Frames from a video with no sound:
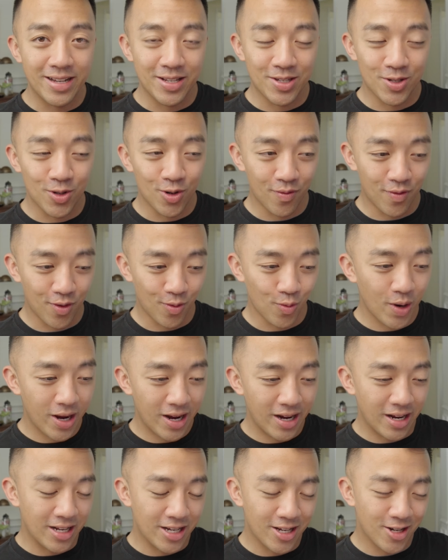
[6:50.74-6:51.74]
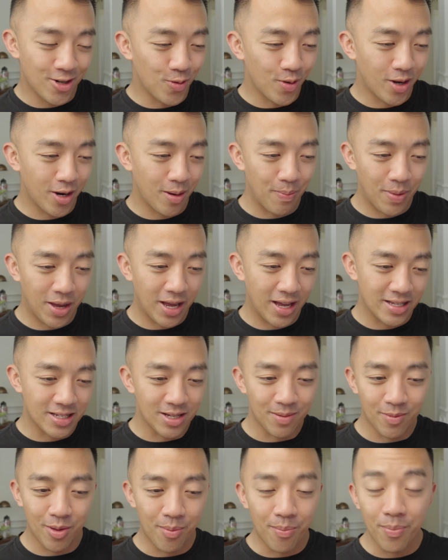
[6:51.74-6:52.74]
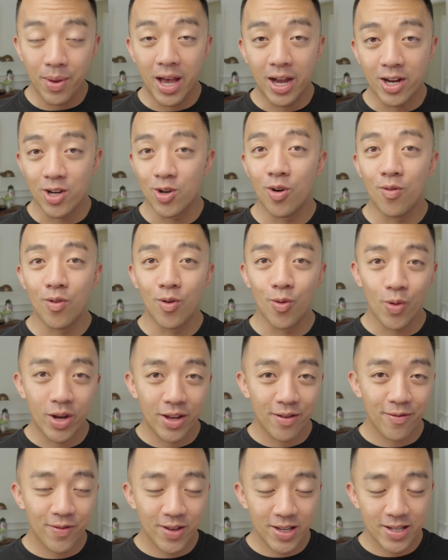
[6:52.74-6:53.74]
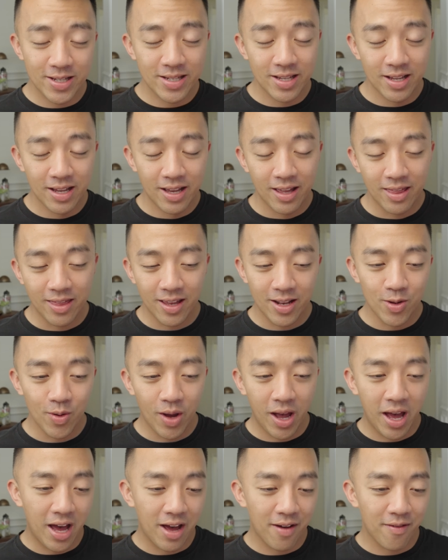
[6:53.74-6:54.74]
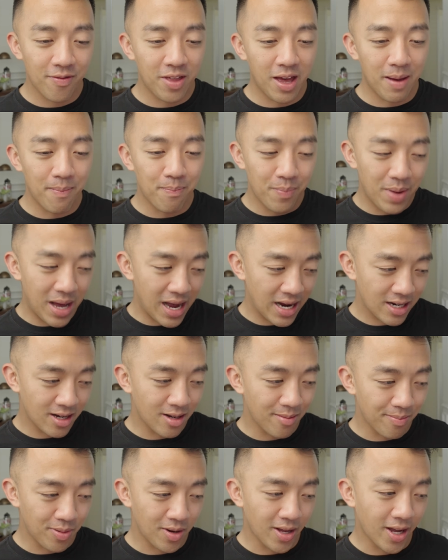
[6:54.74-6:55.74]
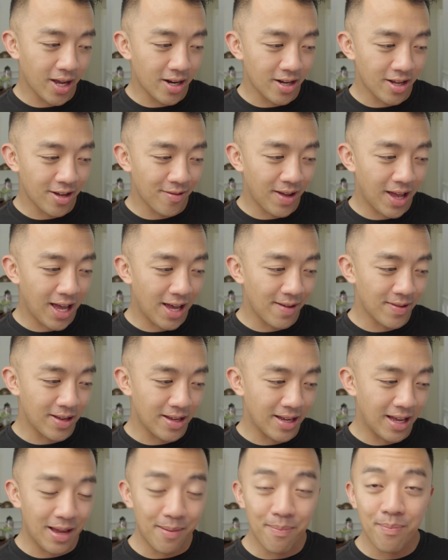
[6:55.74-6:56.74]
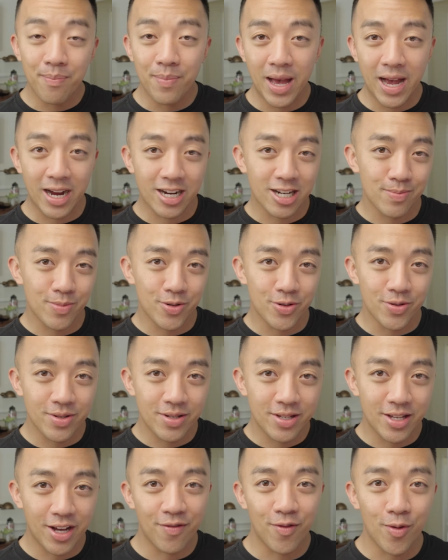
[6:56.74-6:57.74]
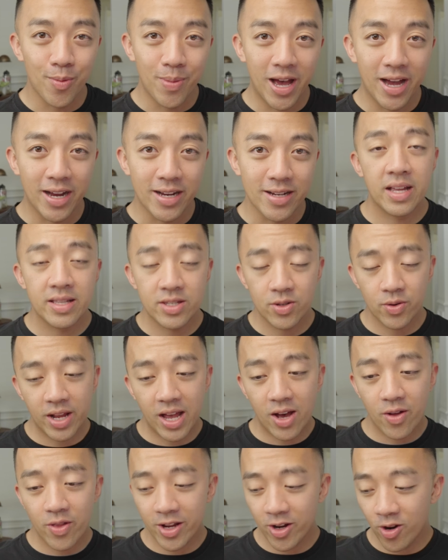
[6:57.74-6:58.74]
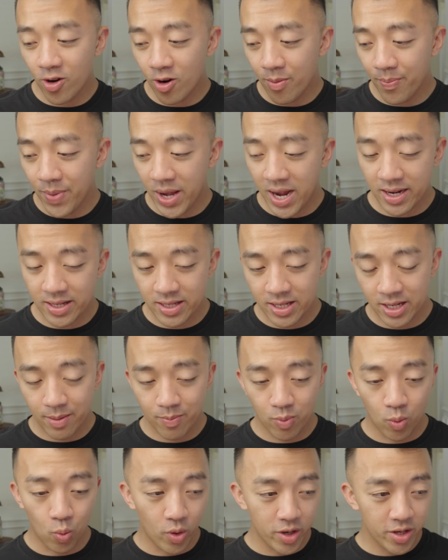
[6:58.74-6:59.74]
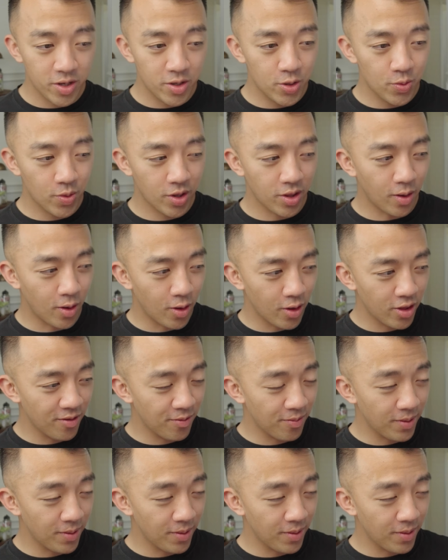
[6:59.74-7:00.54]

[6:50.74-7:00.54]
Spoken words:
is overweight and you don't want to pay some of the bag overweight fees, then you have that backup plan of having a packable duffel bag. And so now that you're all packed up, what do you do with all the